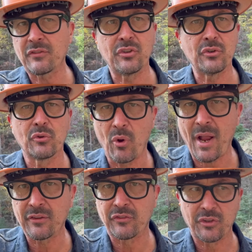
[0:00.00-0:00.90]
to
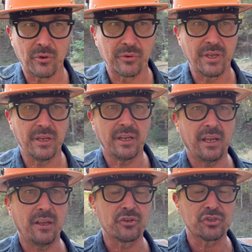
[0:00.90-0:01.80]
Grindstone
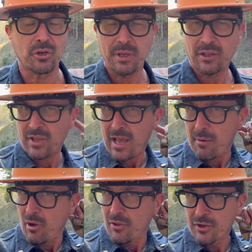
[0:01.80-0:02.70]
and there should be a
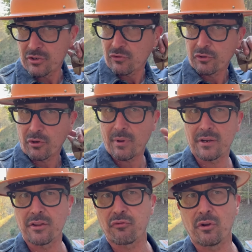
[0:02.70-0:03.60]
tab on there. Just look around
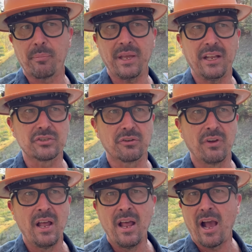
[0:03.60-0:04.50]
on the front page of
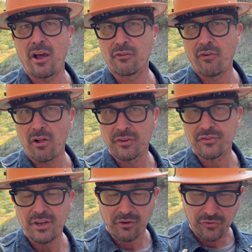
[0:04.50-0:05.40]
how to
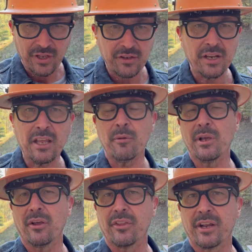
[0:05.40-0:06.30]
volunteer. Send an
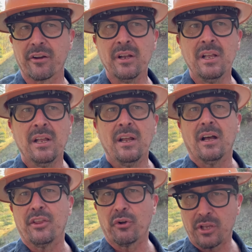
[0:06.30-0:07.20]
email there
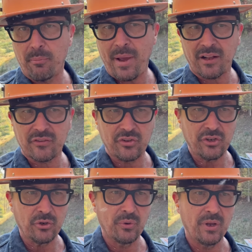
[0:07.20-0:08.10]
they'll get back to
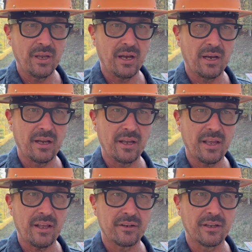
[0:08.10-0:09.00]
you uh,
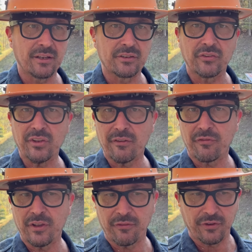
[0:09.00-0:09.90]
and uh, to see
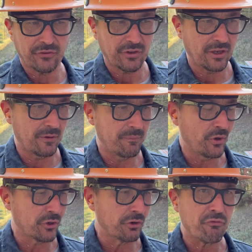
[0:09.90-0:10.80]
if, if it's uh,
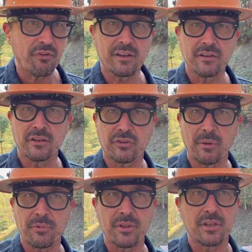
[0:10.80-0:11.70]
a, good fit and it's
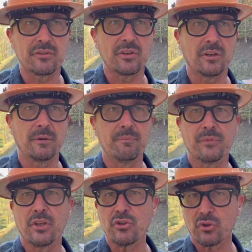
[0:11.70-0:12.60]
something that, uh,
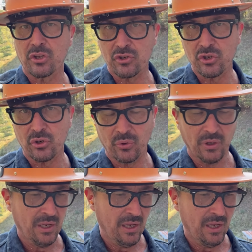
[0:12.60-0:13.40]
that you can do.